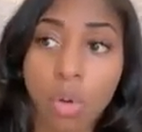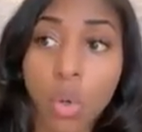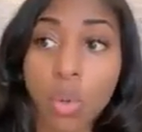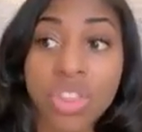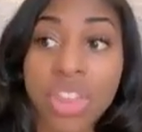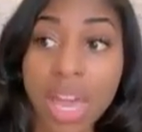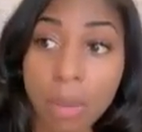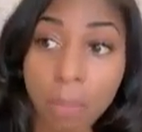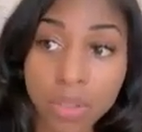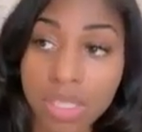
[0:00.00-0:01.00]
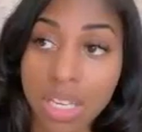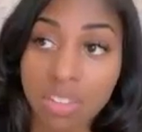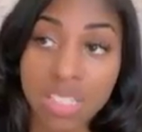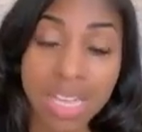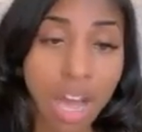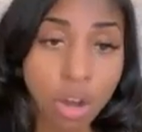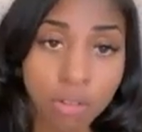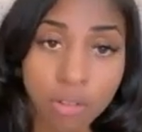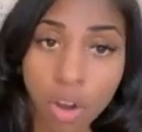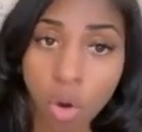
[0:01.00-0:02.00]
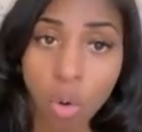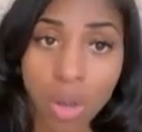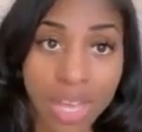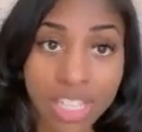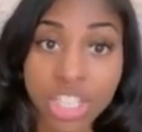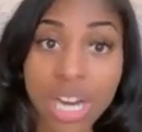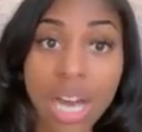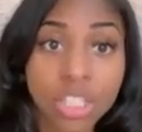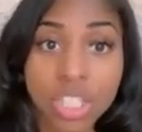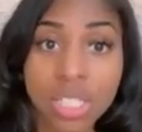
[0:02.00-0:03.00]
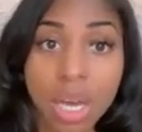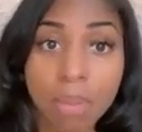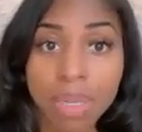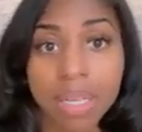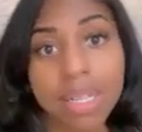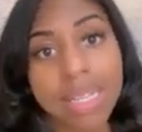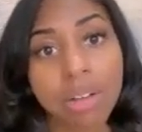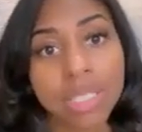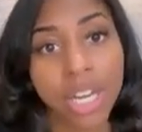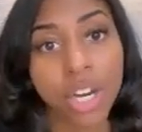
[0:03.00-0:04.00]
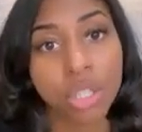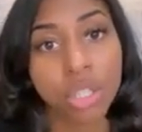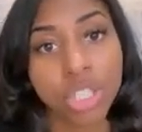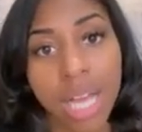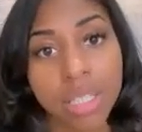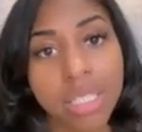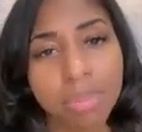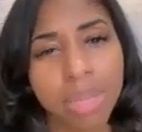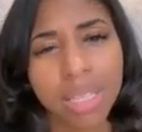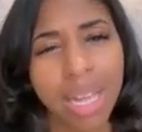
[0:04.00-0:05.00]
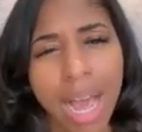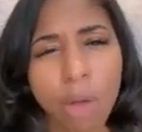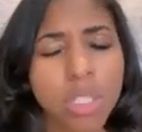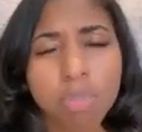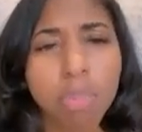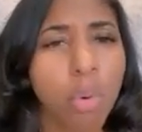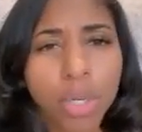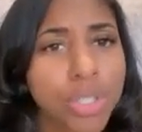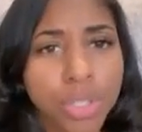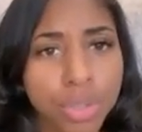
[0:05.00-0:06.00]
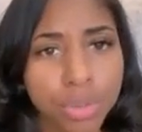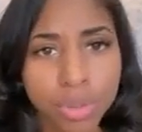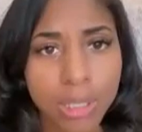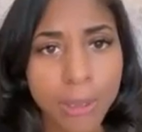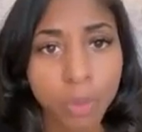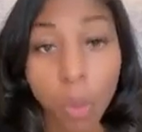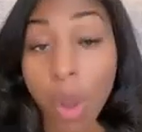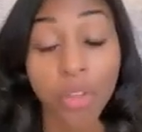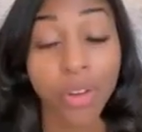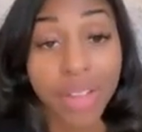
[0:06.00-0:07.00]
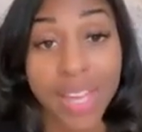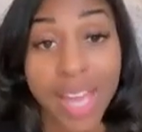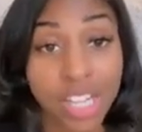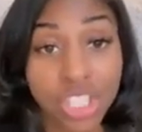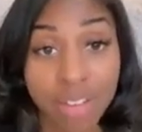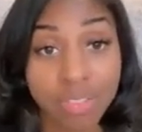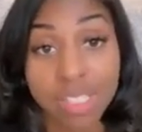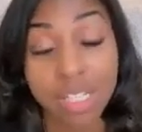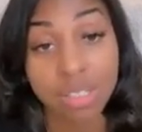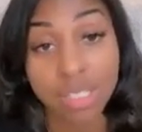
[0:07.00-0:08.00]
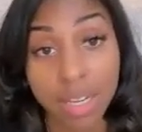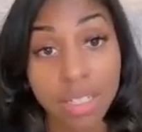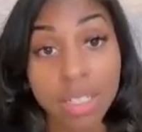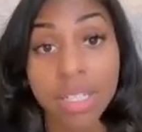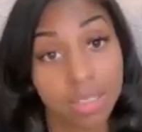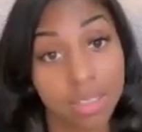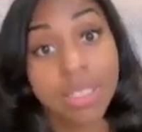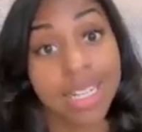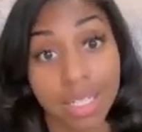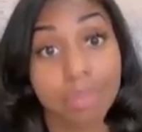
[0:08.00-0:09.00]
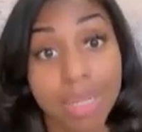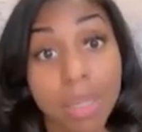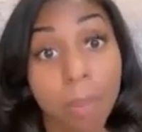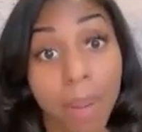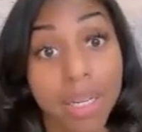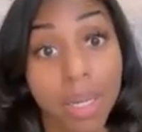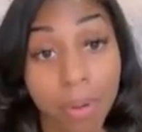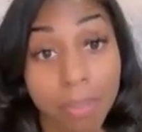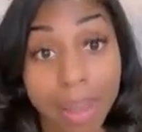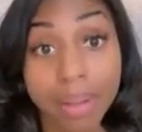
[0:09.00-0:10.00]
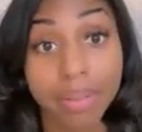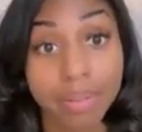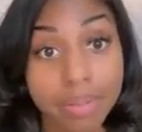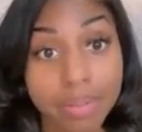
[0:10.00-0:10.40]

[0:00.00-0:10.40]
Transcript: who they perceive as alpha or that challenges them, because how dare you challenge something that I was born to do? Whether or not they actually have the skill set is going to be dependent per man.